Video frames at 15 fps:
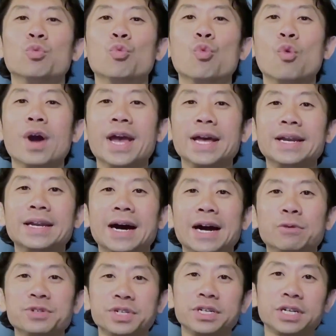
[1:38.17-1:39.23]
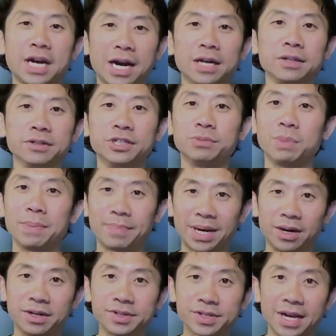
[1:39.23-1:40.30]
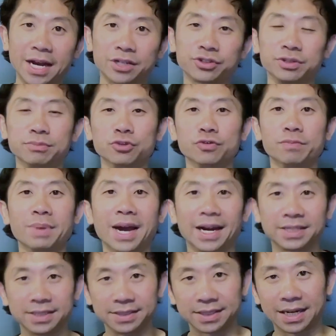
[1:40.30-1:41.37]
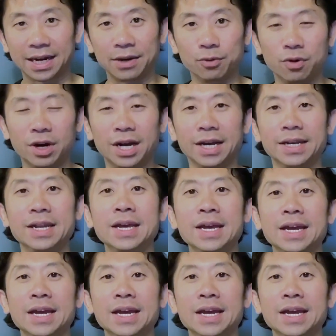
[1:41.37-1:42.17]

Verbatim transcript: When I was in college, my parents actually moved back to Taiwan.